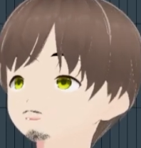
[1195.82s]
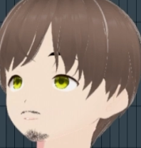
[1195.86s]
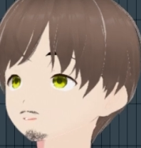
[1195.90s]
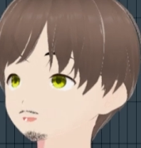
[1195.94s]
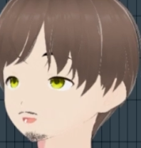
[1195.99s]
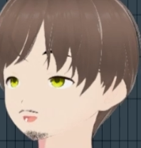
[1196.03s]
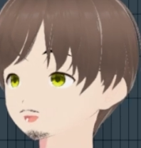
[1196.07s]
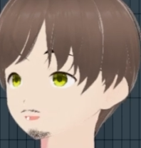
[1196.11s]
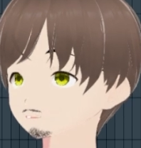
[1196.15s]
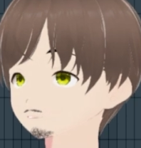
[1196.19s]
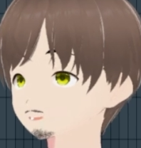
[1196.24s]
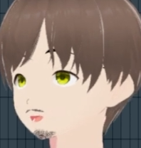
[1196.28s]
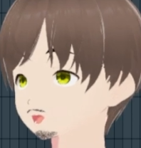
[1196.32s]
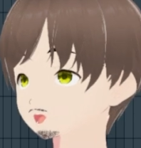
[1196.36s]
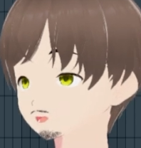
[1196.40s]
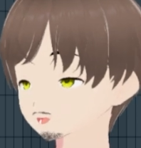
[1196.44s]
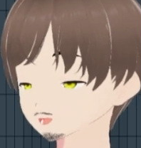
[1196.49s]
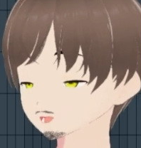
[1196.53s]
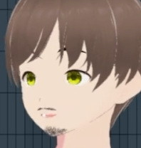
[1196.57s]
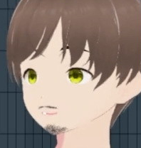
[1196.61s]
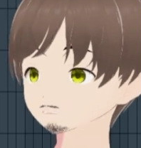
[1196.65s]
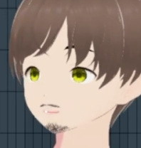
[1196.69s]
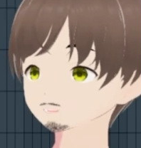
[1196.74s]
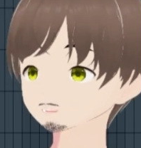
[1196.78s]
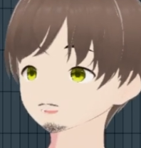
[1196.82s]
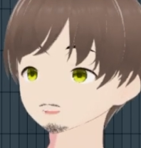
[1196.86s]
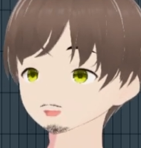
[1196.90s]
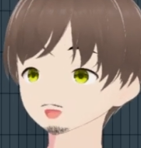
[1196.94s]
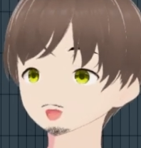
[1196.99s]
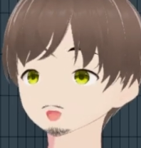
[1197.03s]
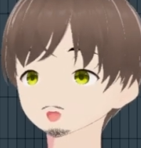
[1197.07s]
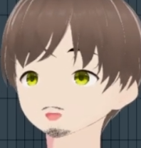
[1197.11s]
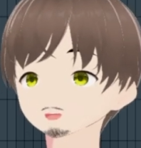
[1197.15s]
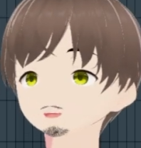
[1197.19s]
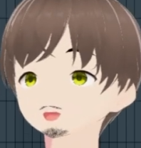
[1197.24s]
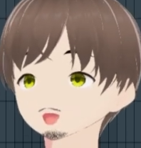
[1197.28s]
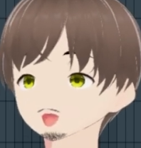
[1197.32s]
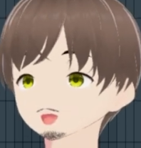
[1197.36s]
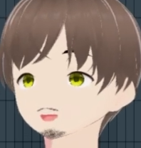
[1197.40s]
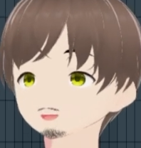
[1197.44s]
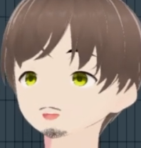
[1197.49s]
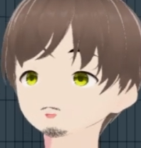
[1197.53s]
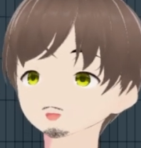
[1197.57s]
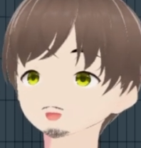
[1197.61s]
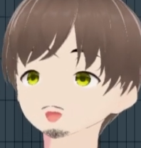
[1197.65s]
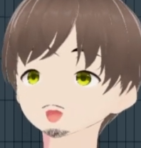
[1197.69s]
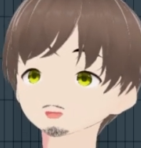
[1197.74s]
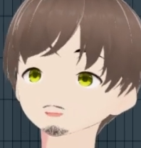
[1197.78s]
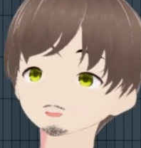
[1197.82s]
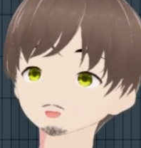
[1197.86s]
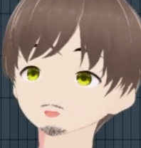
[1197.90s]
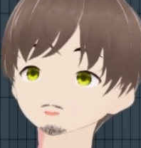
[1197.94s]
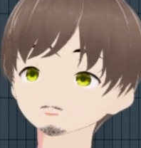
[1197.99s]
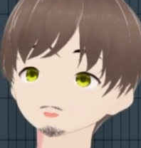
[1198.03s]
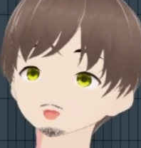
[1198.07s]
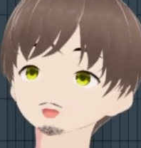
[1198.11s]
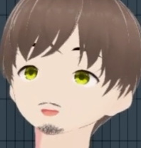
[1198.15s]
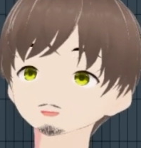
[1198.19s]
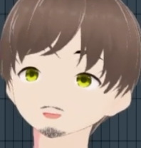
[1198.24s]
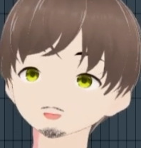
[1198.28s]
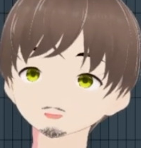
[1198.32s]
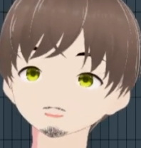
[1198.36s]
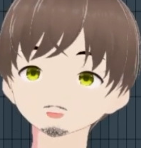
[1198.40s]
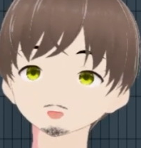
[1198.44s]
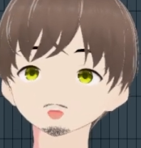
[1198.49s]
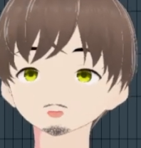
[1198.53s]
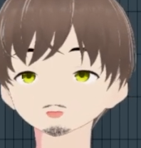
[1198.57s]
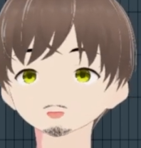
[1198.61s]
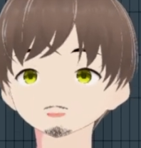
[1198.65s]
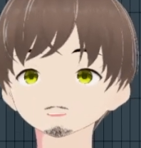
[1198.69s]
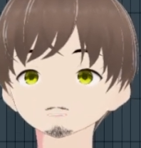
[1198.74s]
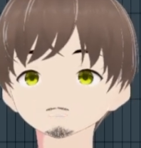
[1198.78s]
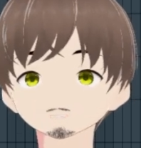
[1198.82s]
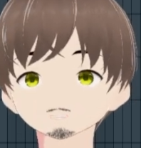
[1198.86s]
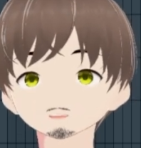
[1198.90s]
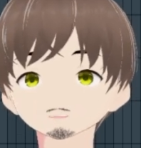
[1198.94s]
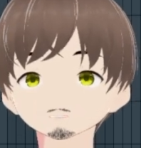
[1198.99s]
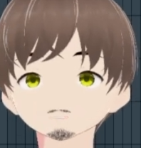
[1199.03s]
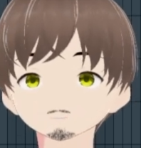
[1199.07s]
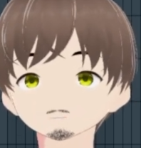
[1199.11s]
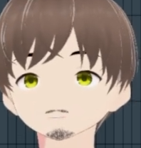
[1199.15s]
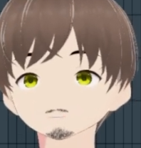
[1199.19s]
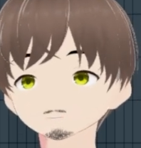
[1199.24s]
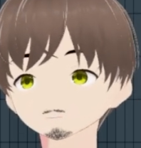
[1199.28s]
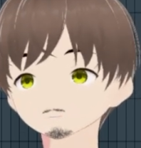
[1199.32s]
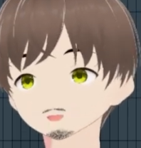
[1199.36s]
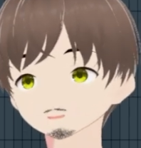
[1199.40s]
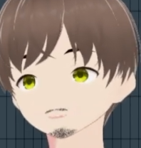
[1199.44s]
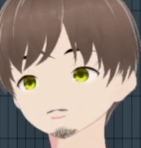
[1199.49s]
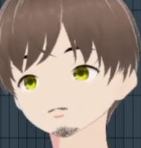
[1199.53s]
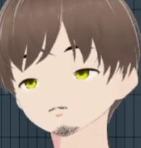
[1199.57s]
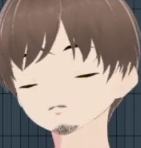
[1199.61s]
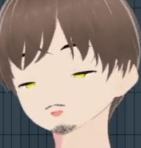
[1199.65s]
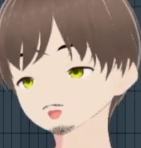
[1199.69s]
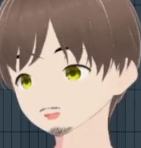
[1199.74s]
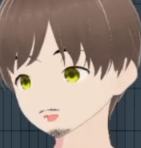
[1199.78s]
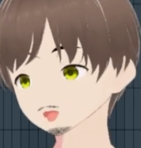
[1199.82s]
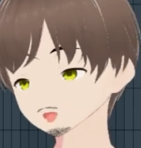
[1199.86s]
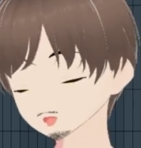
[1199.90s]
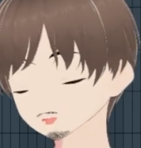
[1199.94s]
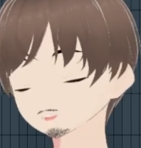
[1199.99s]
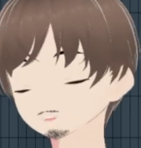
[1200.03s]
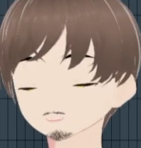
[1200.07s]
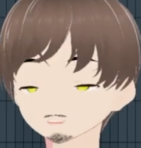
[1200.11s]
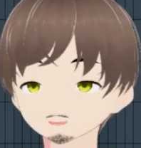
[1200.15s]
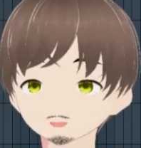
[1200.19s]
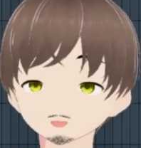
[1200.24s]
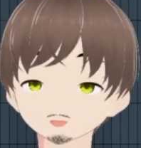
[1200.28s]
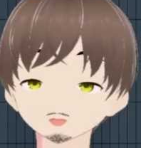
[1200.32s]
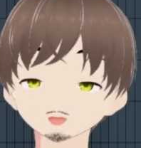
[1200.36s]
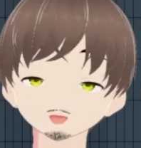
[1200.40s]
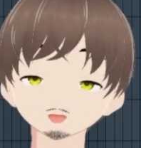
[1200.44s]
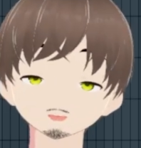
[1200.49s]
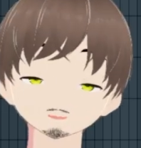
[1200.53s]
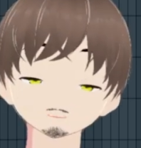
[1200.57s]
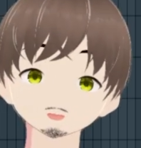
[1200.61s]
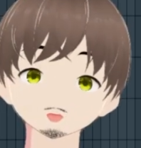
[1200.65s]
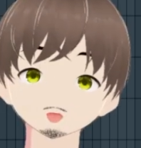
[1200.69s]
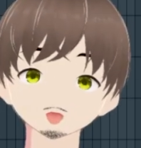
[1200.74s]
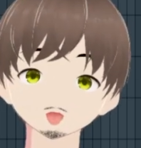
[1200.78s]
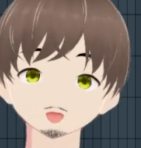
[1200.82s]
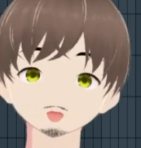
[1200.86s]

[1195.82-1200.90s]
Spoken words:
these presets. I'm tired of you guys buying these presets, because one of the main things about